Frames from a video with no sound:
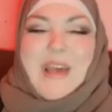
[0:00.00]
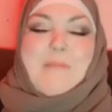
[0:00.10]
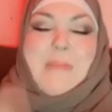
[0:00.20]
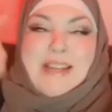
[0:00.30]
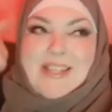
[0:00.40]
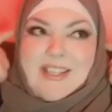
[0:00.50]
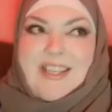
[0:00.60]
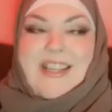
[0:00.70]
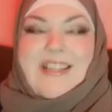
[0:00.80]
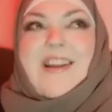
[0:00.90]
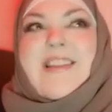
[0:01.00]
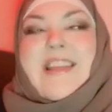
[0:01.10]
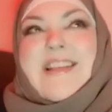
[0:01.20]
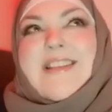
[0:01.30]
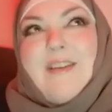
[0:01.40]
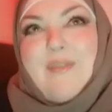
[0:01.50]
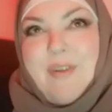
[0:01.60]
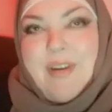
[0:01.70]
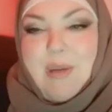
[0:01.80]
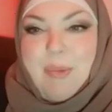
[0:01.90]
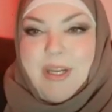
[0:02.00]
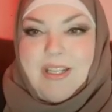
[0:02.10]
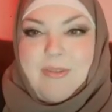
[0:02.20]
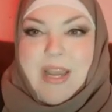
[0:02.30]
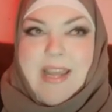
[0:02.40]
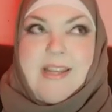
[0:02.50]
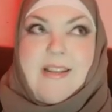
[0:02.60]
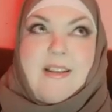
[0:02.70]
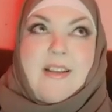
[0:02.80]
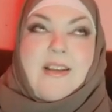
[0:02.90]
Mentally, it's not like suffering, but any,